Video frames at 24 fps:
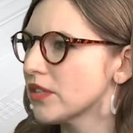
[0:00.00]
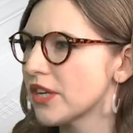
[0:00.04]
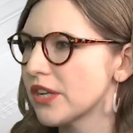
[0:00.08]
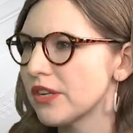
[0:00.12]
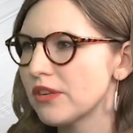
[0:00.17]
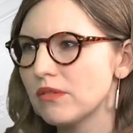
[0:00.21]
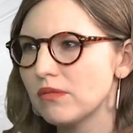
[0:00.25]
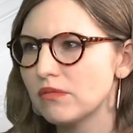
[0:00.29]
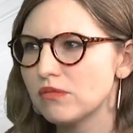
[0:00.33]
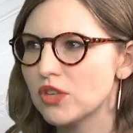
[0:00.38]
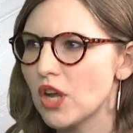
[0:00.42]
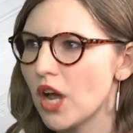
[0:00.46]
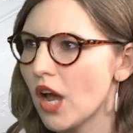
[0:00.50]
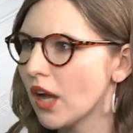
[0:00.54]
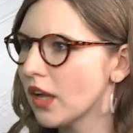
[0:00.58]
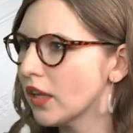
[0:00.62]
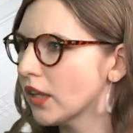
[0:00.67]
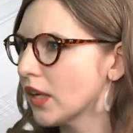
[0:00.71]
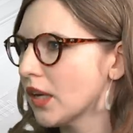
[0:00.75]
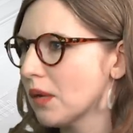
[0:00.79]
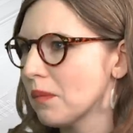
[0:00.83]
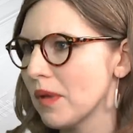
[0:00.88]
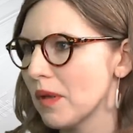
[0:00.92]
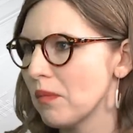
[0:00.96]
Can you talk a
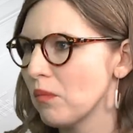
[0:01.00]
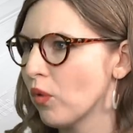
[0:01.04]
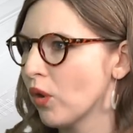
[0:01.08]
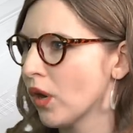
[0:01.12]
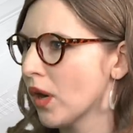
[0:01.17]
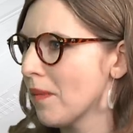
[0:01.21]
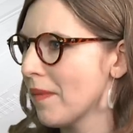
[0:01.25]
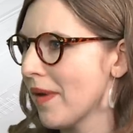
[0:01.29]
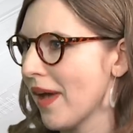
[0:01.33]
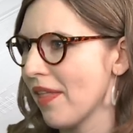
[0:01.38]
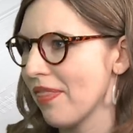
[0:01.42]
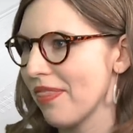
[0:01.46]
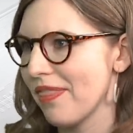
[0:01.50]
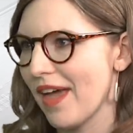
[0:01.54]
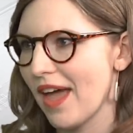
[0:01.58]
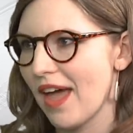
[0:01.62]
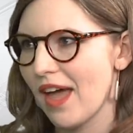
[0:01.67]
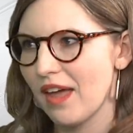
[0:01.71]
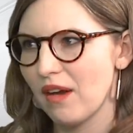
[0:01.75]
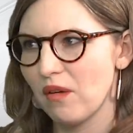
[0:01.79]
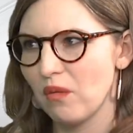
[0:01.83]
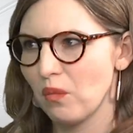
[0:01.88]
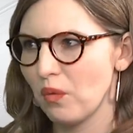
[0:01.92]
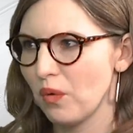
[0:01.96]
little bit more about
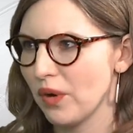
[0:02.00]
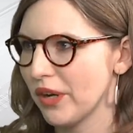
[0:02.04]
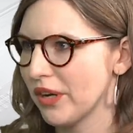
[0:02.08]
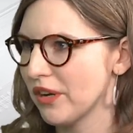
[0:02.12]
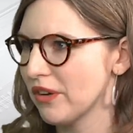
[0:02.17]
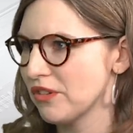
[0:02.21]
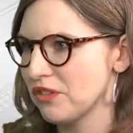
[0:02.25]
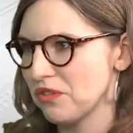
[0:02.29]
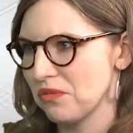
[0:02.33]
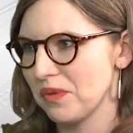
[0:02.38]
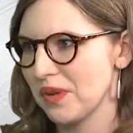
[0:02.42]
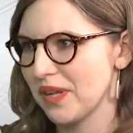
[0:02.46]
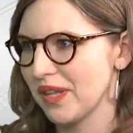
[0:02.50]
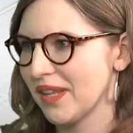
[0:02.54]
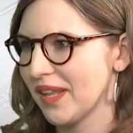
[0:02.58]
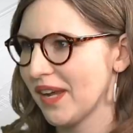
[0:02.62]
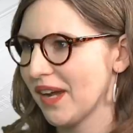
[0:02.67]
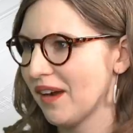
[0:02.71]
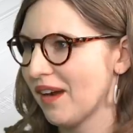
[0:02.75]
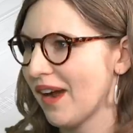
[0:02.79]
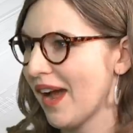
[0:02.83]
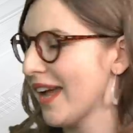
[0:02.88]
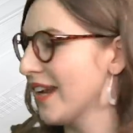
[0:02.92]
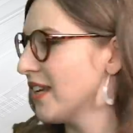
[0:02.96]
that? What you're doing
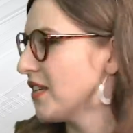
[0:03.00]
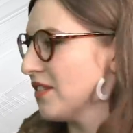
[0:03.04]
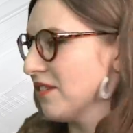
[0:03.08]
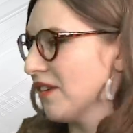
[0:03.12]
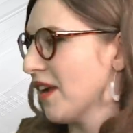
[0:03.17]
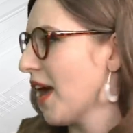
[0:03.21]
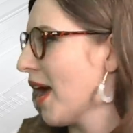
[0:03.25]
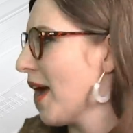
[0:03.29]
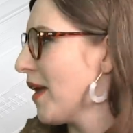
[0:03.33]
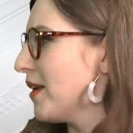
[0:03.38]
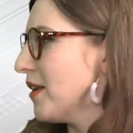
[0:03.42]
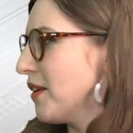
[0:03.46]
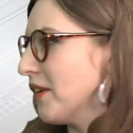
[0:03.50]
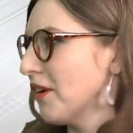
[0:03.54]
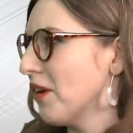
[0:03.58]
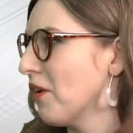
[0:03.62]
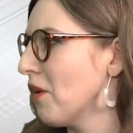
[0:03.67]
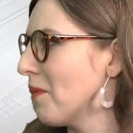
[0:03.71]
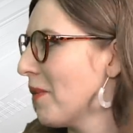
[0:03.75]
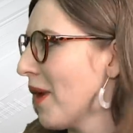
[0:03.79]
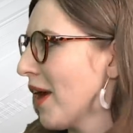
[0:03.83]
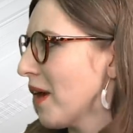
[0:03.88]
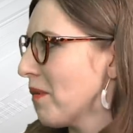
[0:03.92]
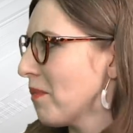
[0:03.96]
there? I, I didn't
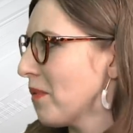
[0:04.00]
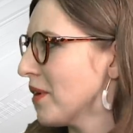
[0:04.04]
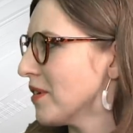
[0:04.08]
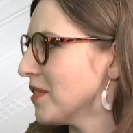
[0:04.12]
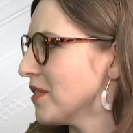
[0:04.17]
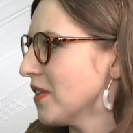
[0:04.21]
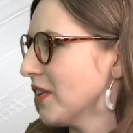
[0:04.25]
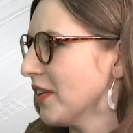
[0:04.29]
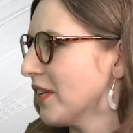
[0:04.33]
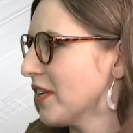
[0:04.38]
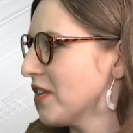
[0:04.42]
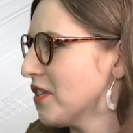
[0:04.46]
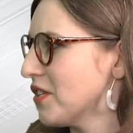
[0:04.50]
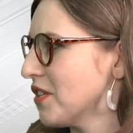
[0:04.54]
know about it personally.